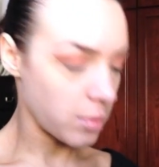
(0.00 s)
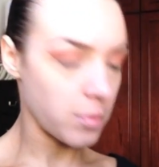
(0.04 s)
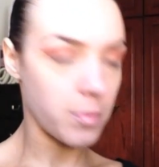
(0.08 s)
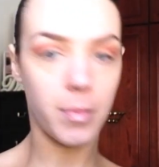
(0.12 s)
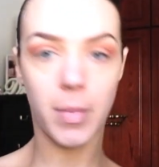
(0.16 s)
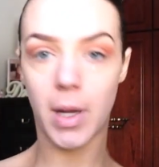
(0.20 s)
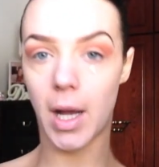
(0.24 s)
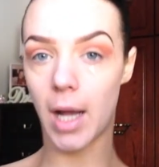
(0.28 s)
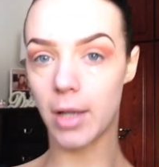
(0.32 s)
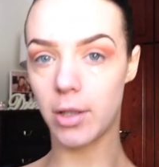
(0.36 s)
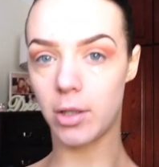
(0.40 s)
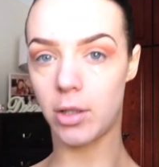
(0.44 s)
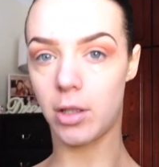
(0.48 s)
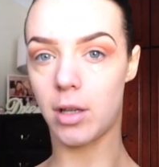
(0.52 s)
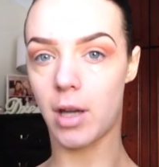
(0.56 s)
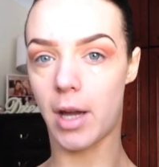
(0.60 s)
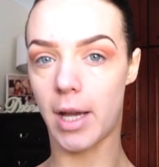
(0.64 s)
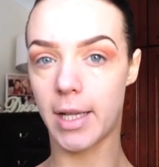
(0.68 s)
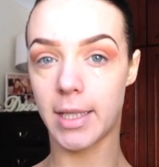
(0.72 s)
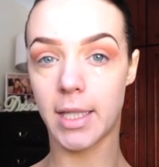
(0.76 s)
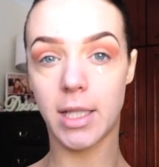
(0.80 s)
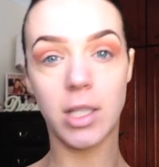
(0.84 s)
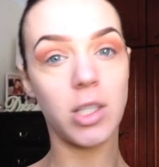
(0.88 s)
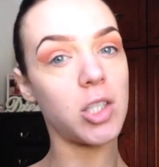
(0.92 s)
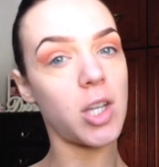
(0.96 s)
But you
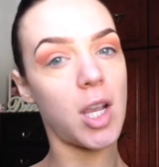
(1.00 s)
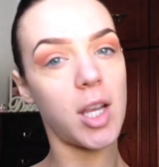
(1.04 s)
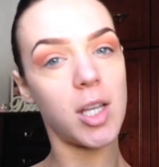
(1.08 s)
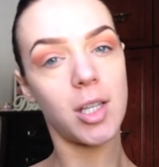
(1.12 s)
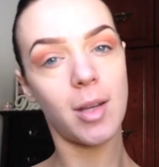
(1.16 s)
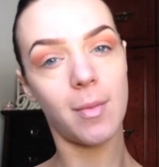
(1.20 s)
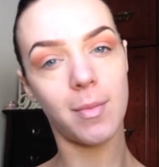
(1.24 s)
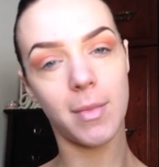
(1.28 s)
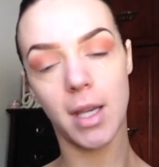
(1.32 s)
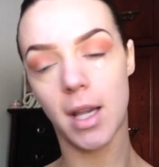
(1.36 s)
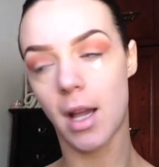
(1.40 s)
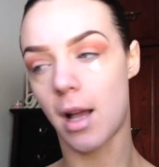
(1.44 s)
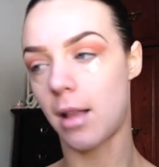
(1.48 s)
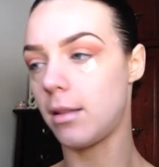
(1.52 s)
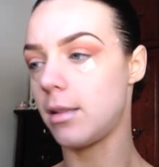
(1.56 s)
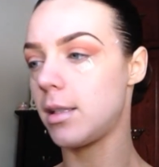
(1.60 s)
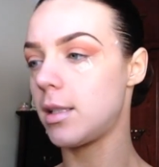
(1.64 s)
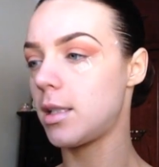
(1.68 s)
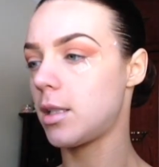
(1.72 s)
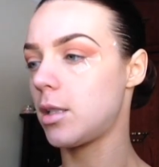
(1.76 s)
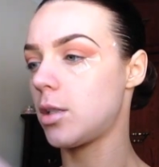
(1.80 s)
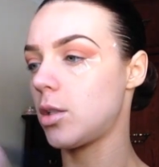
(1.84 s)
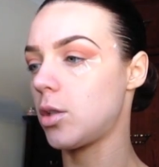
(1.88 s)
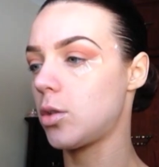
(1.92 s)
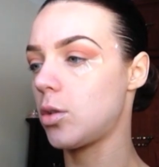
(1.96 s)
guys can change up the
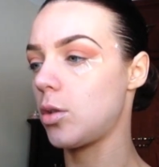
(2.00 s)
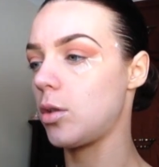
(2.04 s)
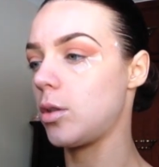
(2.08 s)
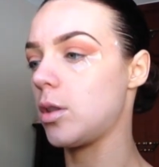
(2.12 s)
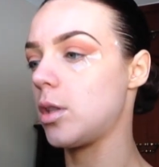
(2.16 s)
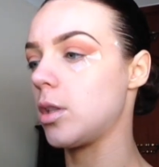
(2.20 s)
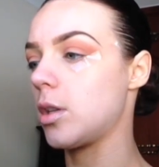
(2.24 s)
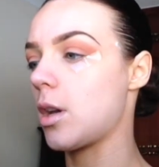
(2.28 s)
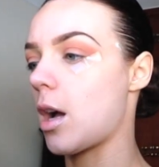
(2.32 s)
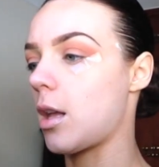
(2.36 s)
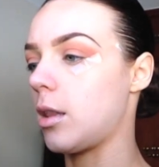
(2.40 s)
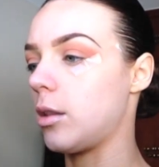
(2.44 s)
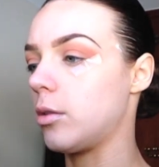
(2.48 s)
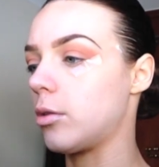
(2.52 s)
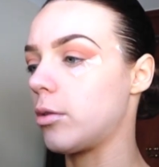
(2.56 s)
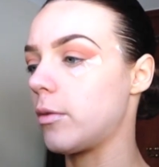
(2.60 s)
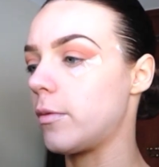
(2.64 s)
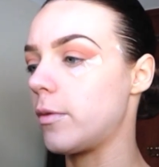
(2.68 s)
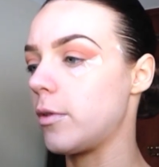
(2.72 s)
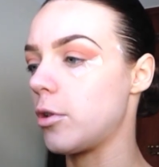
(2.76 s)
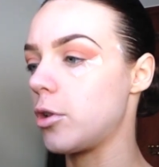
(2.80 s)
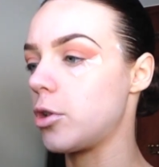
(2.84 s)
colors to suit the color of your